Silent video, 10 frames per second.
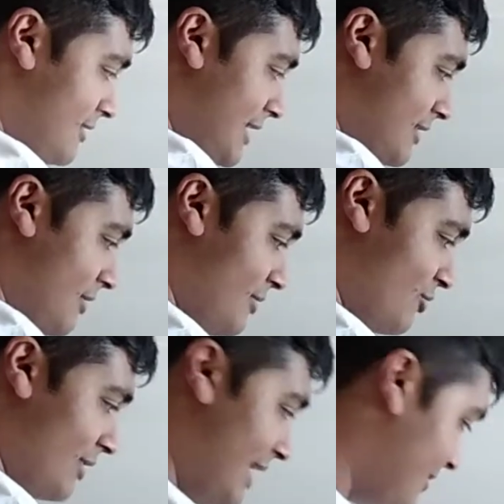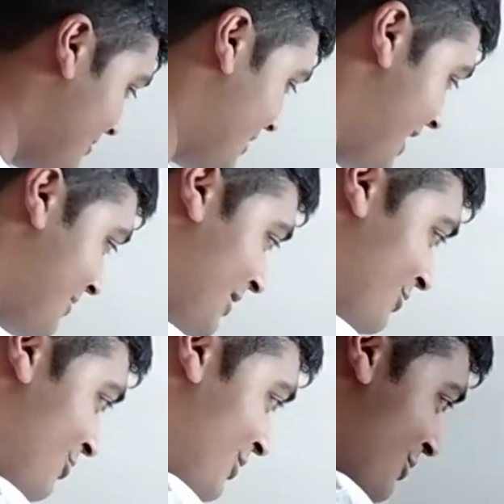So let's go and draw that. Perhaps I'll
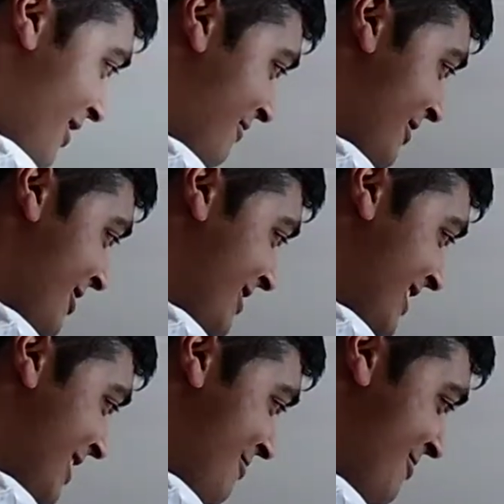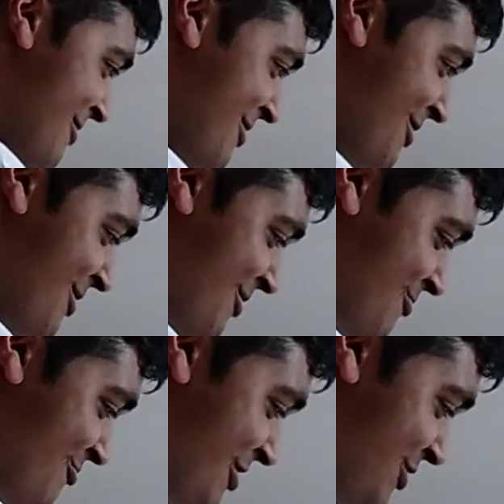draw a square first and then
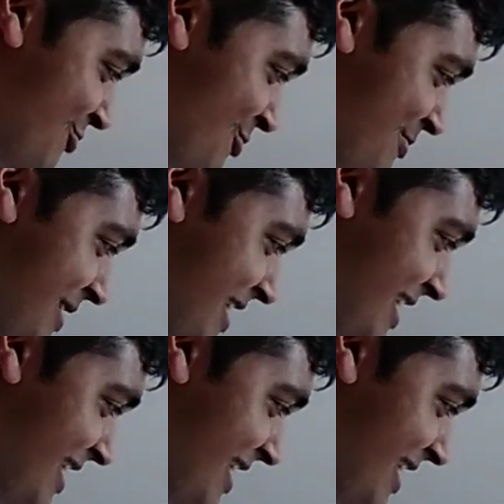redraw P.